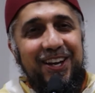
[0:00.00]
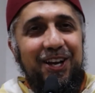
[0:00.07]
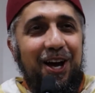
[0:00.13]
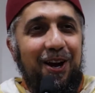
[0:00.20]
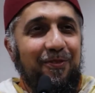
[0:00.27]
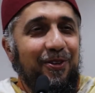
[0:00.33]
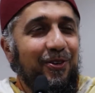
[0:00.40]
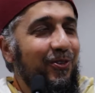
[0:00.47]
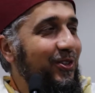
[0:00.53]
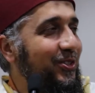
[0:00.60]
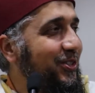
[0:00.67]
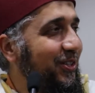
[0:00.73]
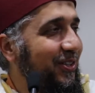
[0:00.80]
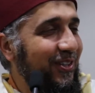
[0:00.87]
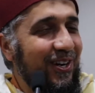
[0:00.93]
Carpet
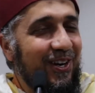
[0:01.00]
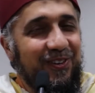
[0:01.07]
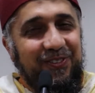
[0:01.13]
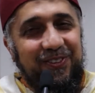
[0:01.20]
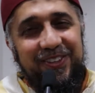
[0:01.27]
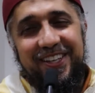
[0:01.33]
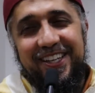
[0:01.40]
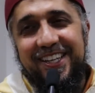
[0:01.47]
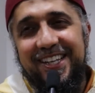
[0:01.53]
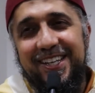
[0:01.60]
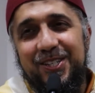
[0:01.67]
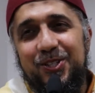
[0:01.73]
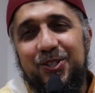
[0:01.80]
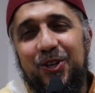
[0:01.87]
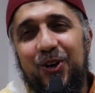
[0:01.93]
washer and
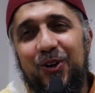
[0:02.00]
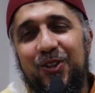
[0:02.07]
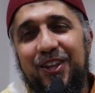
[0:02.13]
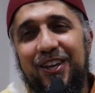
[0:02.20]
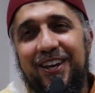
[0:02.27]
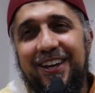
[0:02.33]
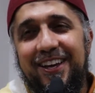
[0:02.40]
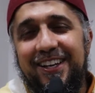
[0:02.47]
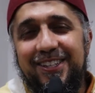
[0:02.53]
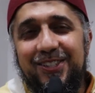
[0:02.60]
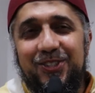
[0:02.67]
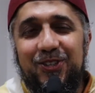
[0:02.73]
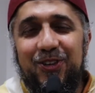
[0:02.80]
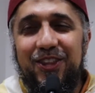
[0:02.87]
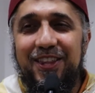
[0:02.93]
carpet. So
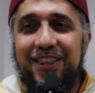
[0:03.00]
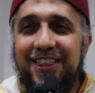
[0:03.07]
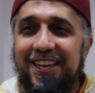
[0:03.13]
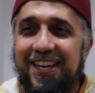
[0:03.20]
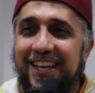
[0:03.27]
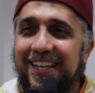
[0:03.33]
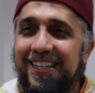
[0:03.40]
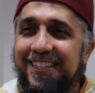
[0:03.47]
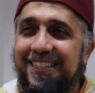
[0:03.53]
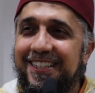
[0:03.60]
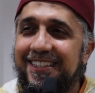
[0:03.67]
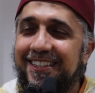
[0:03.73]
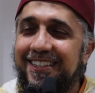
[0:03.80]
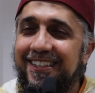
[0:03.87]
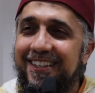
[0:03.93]
the thing
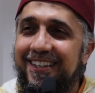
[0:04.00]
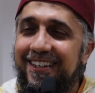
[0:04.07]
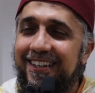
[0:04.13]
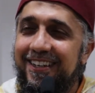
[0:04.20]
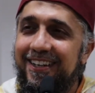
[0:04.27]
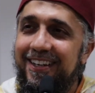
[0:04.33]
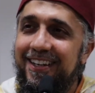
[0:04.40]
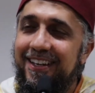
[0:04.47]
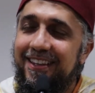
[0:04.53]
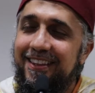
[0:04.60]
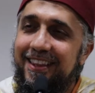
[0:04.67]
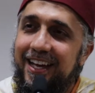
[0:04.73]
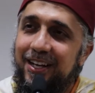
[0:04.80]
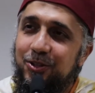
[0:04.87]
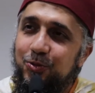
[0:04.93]
is,
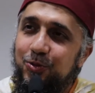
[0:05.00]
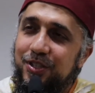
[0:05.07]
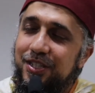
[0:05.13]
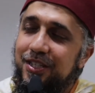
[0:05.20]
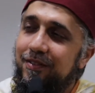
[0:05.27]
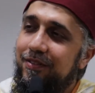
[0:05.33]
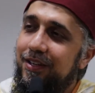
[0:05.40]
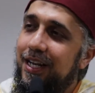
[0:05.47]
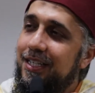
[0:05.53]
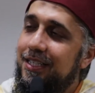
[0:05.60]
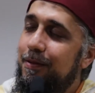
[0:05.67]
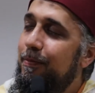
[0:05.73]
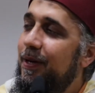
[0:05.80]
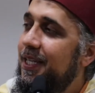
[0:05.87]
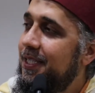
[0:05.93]
that was given as
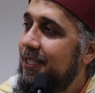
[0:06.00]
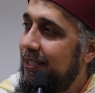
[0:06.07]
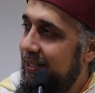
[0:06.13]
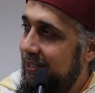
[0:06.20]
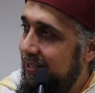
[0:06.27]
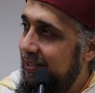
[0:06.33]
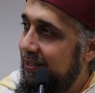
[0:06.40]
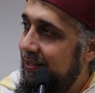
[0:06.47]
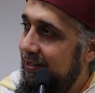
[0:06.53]
a basic